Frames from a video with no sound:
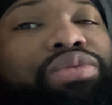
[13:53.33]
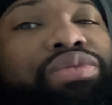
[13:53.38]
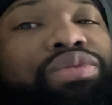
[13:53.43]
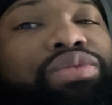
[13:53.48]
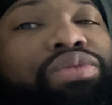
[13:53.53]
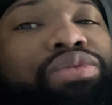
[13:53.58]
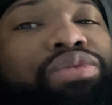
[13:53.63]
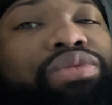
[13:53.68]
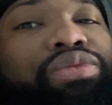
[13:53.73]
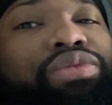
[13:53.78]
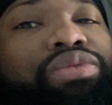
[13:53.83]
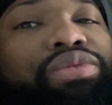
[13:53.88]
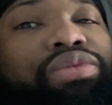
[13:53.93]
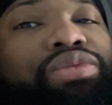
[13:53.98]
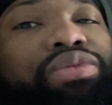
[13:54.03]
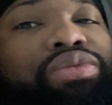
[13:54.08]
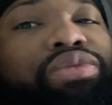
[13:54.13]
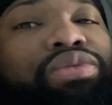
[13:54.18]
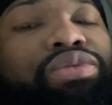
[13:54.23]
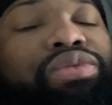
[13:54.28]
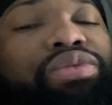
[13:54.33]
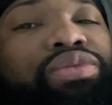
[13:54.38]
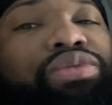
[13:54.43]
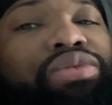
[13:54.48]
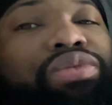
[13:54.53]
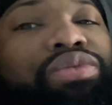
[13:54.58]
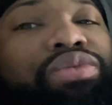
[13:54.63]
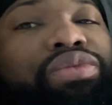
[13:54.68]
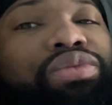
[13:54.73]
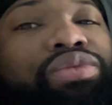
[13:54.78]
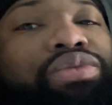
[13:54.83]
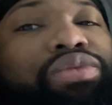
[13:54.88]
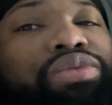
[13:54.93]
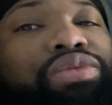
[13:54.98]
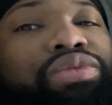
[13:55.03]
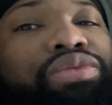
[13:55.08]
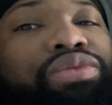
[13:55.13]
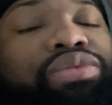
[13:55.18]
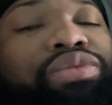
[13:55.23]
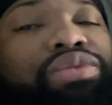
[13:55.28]

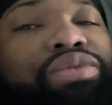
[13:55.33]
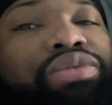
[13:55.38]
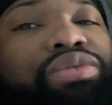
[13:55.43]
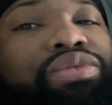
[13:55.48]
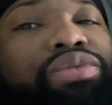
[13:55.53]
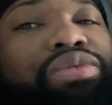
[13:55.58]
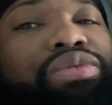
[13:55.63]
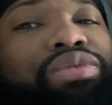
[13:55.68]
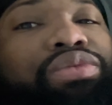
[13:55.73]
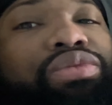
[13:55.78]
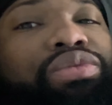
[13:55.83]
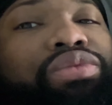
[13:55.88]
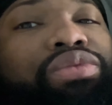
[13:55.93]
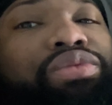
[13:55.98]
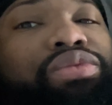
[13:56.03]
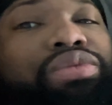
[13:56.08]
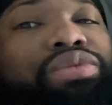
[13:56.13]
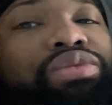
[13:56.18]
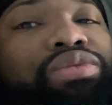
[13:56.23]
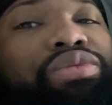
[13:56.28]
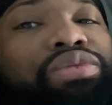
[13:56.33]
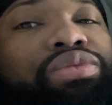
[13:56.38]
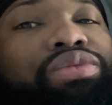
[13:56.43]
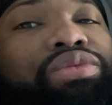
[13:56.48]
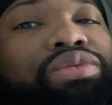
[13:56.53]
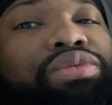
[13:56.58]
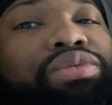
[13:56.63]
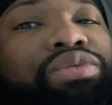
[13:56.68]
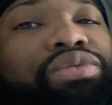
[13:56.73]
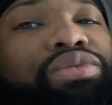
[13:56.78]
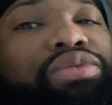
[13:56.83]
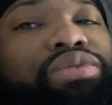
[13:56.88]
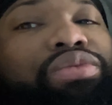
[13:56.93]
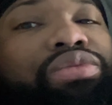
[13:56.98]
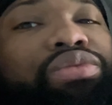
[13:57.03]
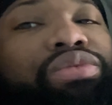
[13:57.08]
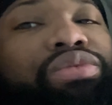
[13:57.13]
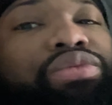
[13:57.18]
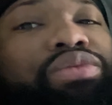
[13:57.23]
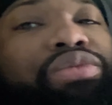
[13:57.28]

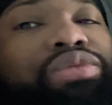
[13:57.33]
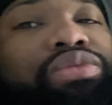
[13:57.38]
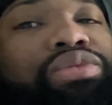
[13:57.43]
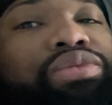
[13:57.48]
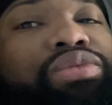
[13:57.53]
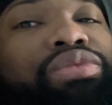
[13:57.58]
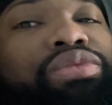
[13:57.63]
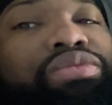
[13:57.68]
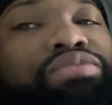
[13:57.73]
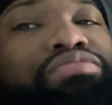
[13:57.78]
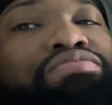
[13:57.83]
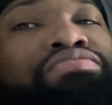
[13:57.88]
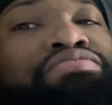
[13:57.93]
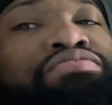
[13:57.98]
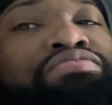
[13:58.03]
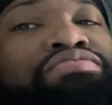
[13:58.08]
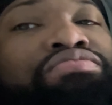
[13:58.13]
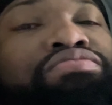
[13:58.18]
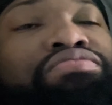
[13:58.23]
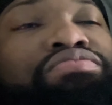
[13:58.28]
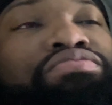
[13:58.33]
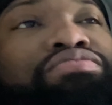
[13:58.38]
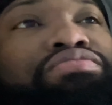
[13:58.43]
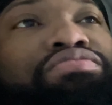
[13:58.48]
No words are spoken by the person on screen.